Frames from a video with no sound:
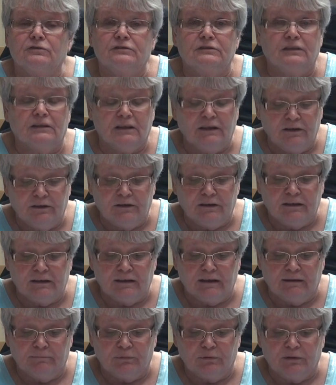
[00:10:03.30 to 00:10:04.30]
security
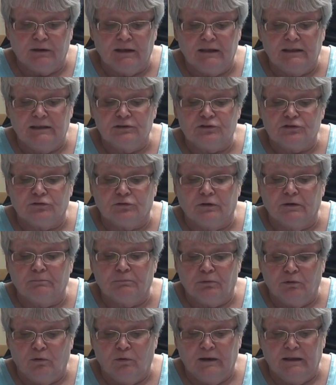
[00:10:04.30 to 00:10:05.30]
number, it is your
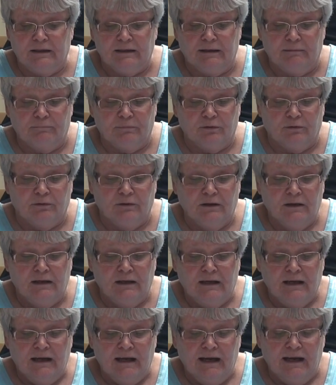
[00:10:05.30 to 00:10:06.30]
employee number.
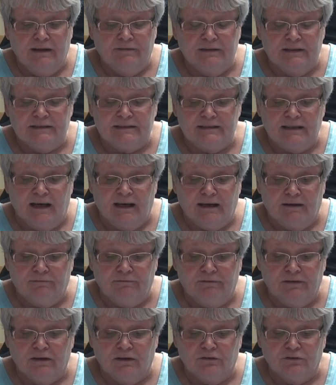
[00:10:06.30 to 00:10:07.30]
In the second
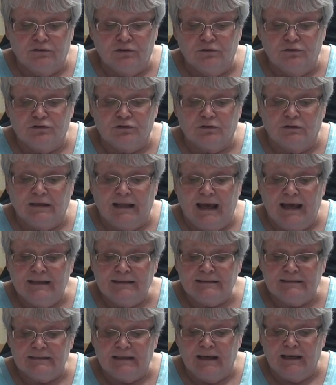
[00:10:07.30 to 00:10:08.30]
field, use your
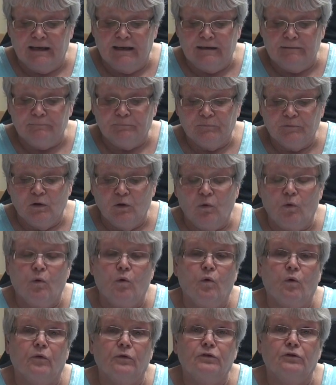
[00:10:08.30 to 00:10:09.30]
last name
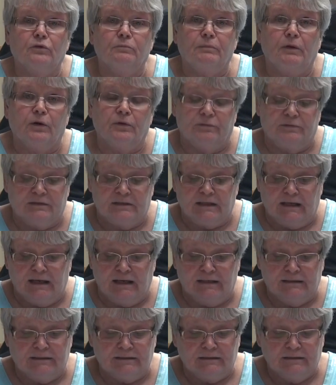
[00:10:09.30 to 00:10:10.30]
or your birth
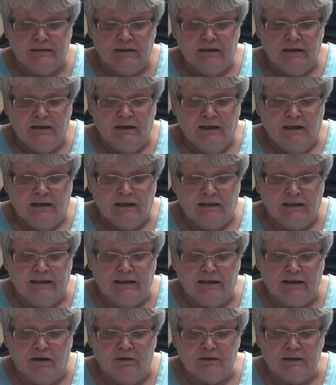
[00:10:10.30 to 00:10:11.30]
date.
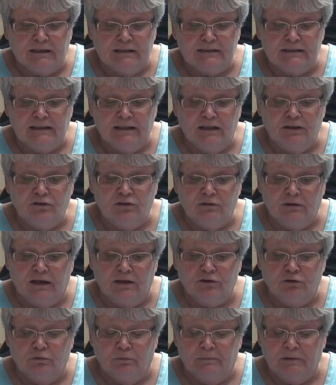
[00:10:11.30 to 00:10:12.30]
Click on continue
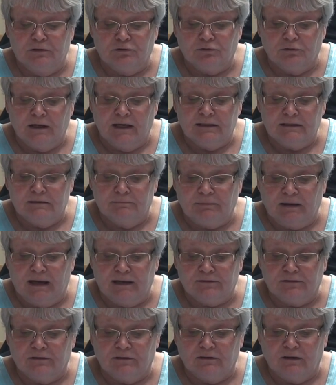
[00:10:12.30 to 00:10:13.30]
and you will be directed
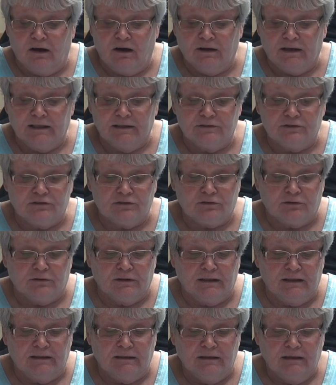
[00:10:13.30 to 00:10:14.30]
back to the login
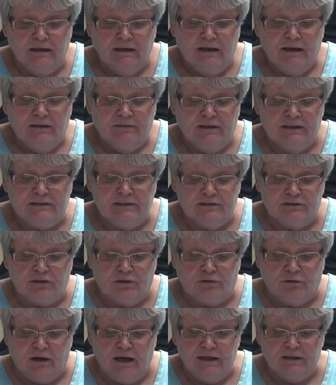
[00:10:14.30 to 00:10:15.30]
screen. This is a
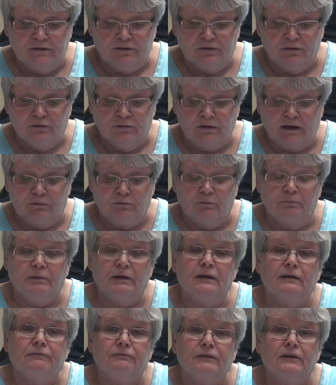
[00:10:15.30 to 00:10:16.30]
great tool that will
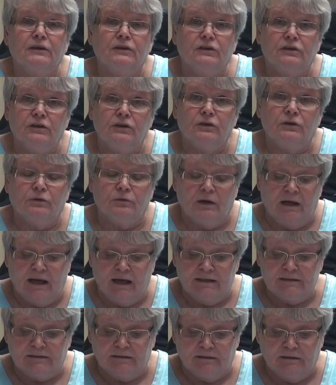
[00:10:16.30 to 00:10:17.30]
benefit you
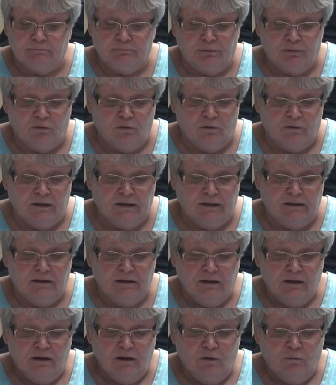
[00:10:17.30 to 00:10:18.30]
as an employee.
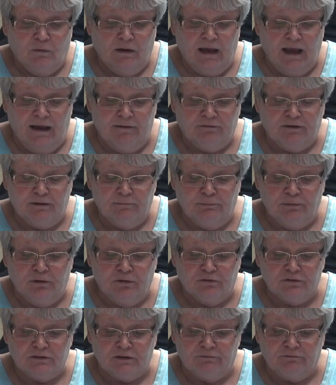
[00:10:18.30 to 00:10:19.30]
We have
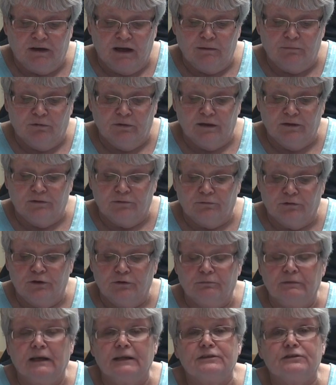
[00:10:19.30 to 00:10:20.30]
computers available in the
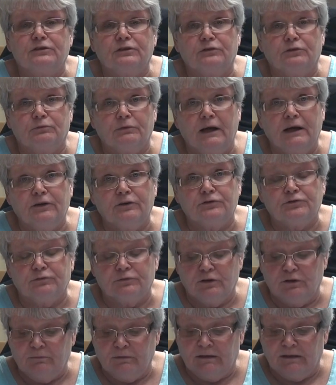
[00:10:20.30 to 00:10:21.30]
room next to the records
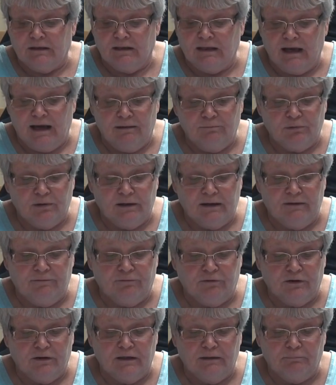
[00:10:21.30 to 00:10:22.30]
room and the library
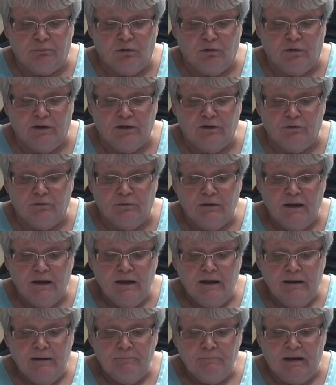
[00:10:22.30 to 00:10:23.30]
for an employee who
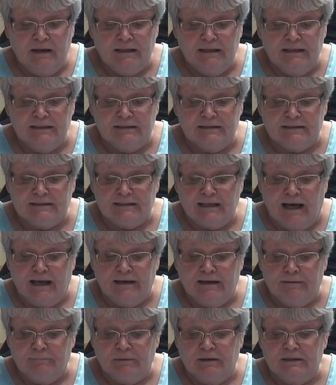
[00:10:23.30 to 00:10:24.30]
may need to sign
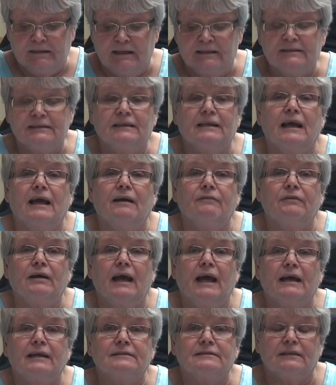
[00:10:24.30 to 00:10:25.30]
up and doesn't have
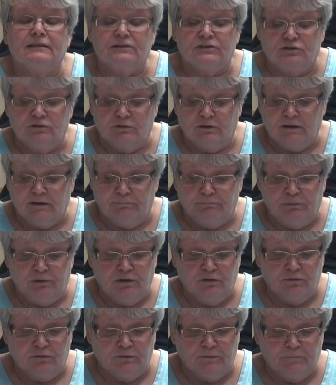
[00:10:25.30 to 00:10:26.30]
access to a
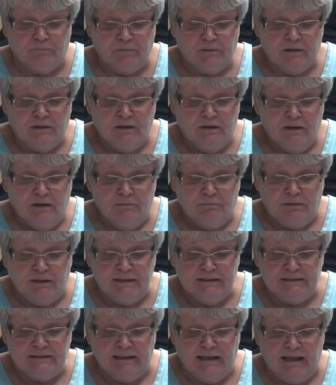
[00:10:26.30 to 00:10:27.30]
computer.
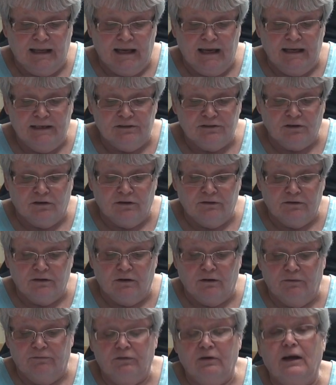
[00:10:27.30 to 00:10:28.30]
Please let HR
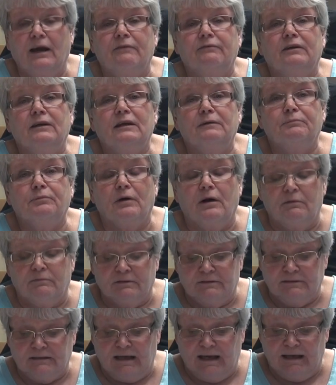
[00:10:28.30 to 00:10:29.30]
know if you have any
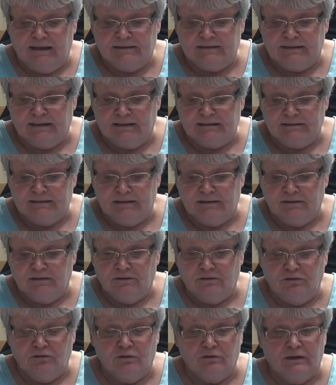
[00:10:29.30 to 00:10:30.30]
problems accessing
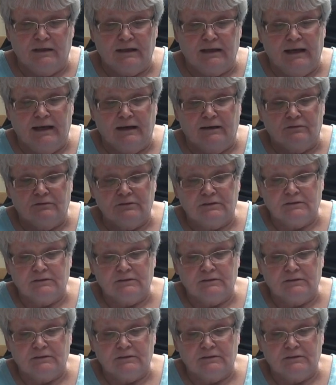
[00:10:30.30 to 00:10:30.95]
your account.